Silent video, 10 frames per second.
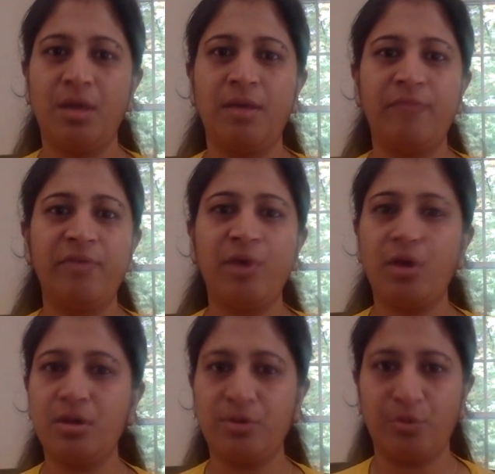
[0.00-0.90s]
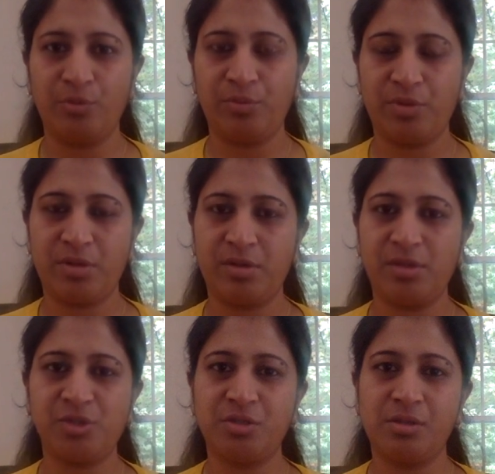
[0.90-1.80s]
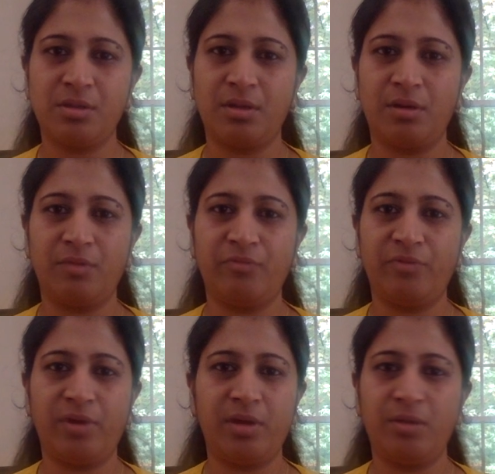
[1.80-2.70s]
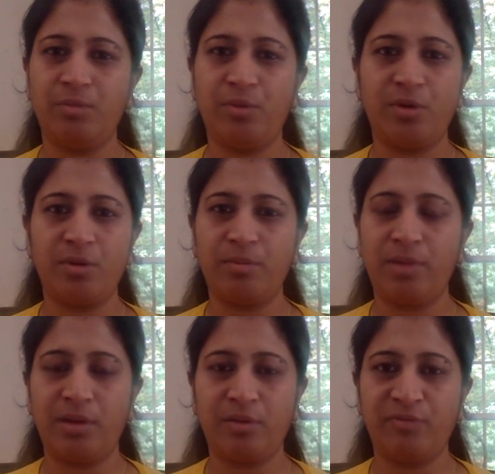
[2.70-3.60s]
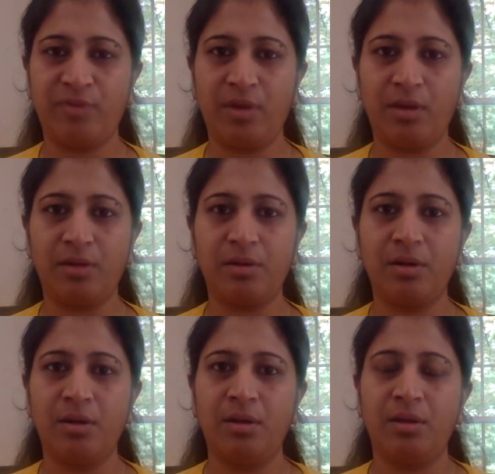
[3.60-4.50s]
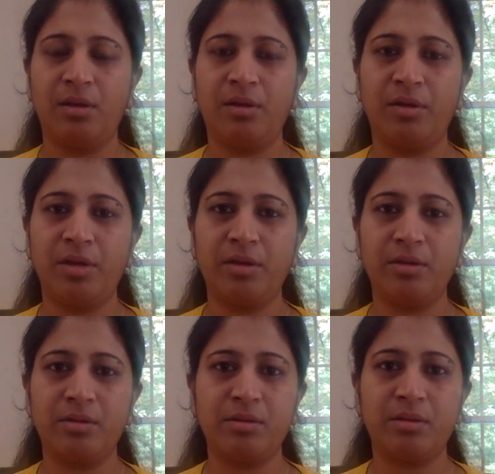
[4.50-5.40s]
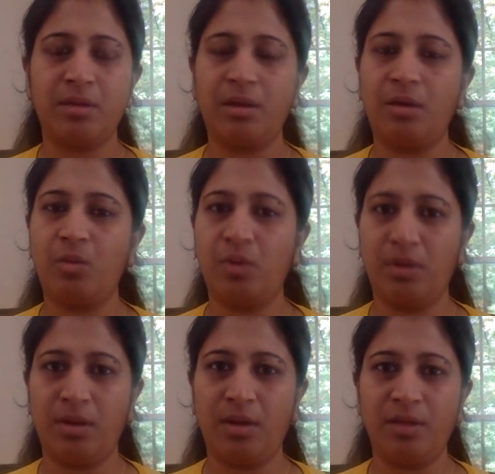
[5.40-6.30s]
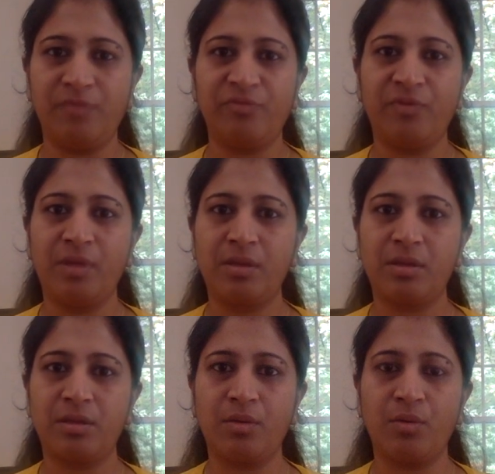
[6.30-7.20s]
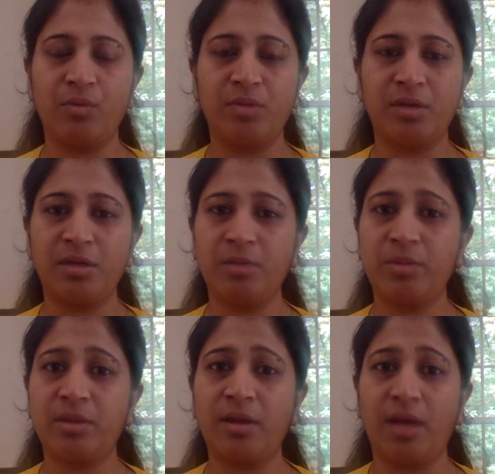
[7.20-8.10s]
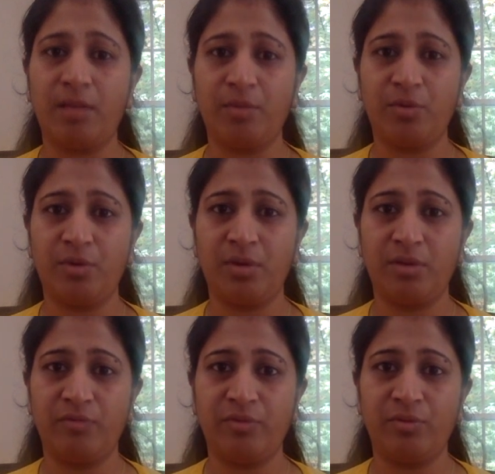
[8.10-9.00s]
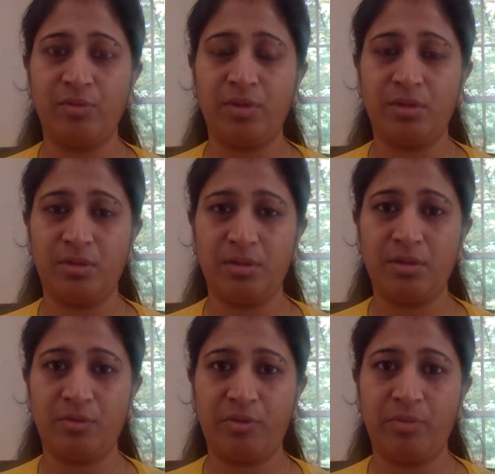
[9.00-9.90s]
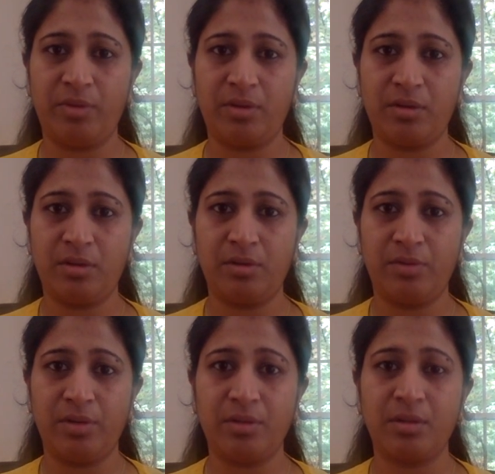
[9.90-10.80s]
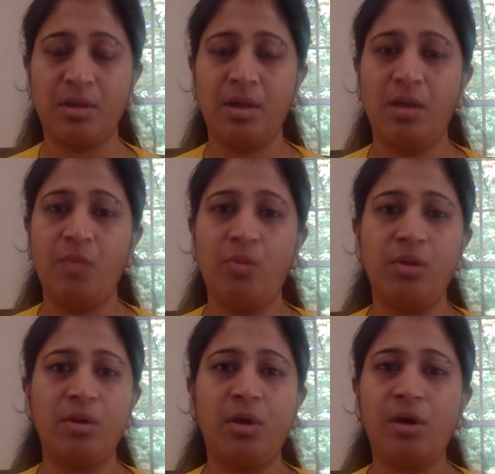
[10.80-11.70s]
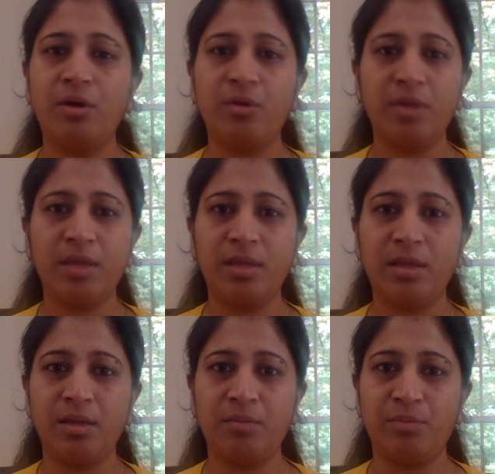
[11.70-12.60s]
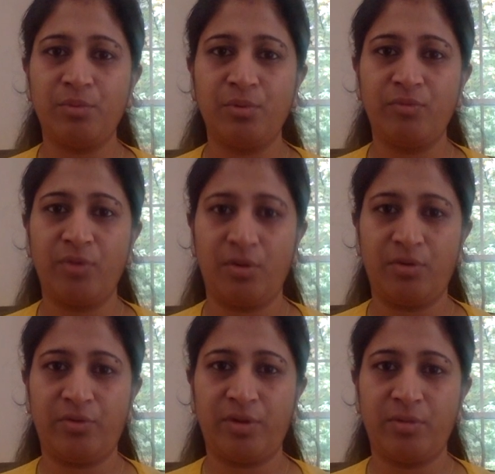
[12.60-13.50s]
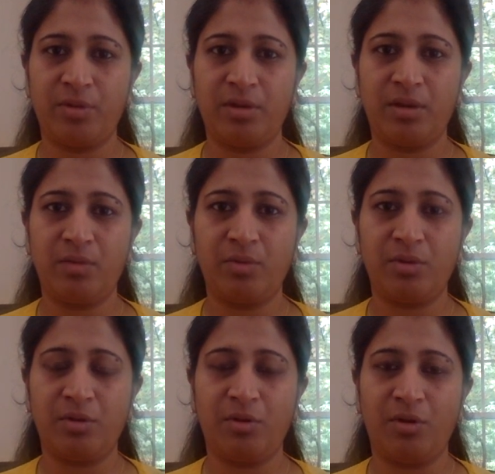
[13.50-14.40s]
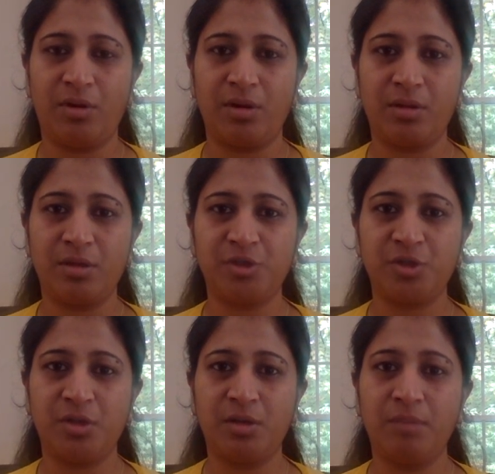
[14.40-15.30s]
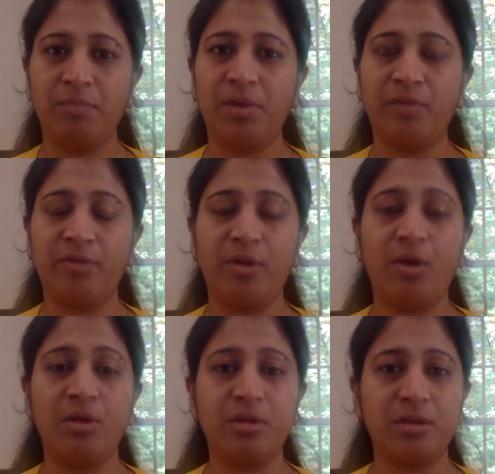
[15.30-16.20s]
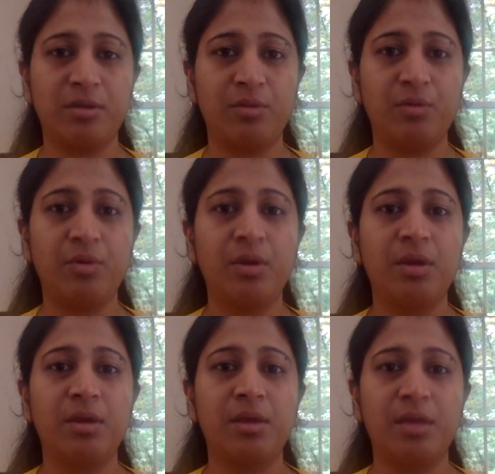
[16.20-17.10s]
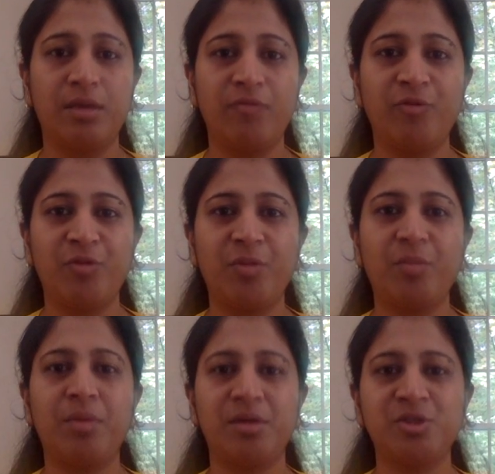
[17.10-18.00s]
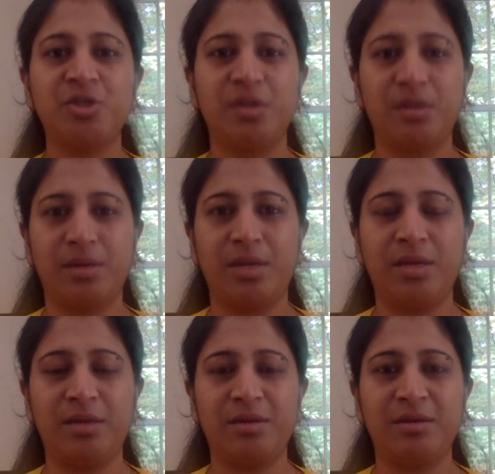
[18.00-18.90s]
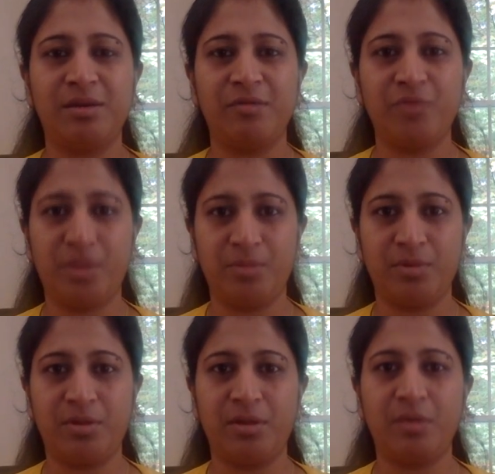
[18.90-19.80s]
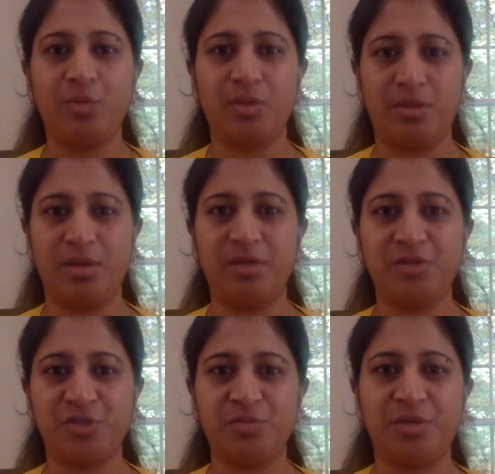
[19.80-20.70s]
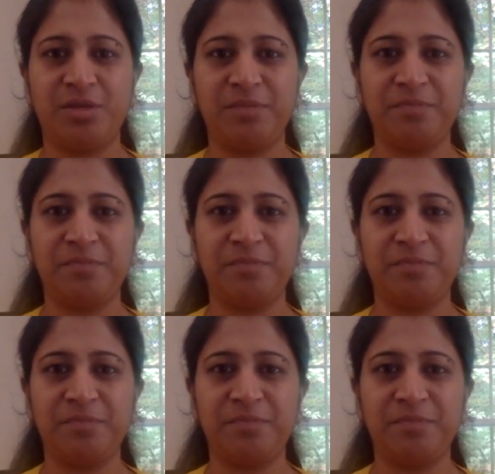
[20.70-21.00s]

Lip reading: We all know presentations are a very important part of our careers and our work life. So, the tips that I'm going to give you in this three-part series will not only improve your credibility within your organization, but will also give you the much needed visibility with the leadership team.